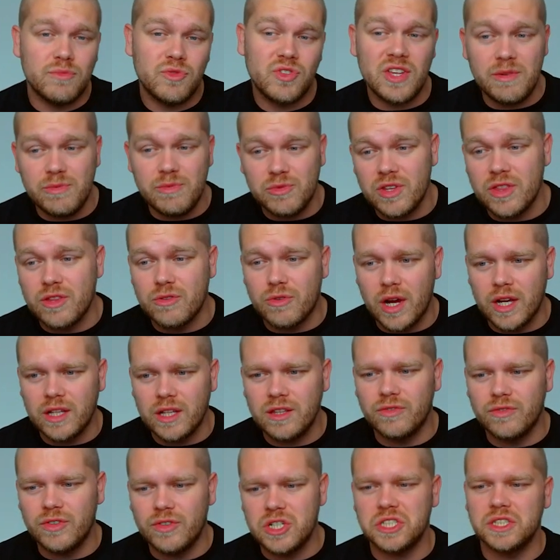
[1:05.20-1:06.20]
teams in the right
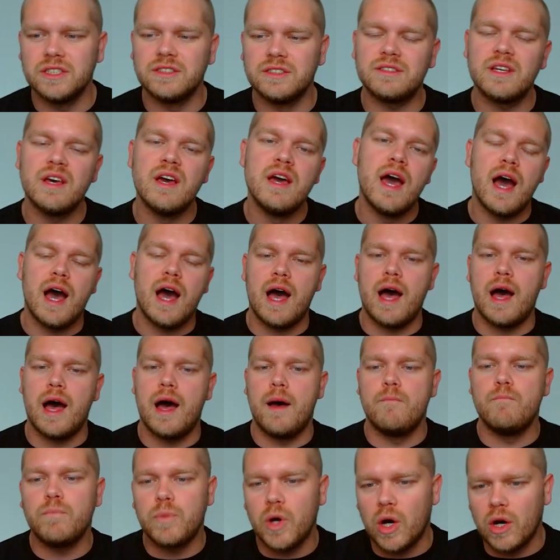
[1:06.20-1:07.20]
divisions,
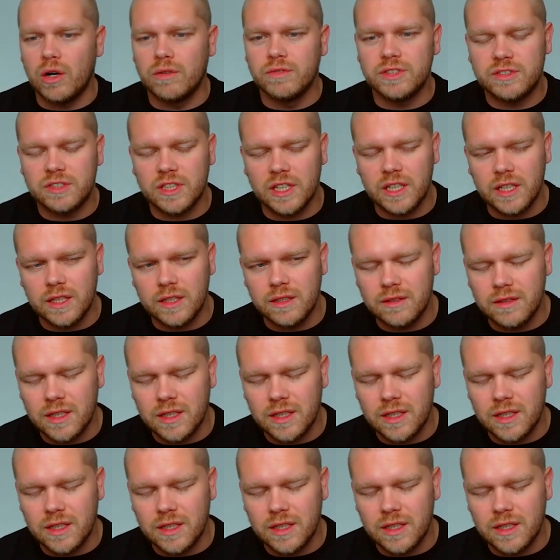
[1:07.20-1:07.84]
but obviously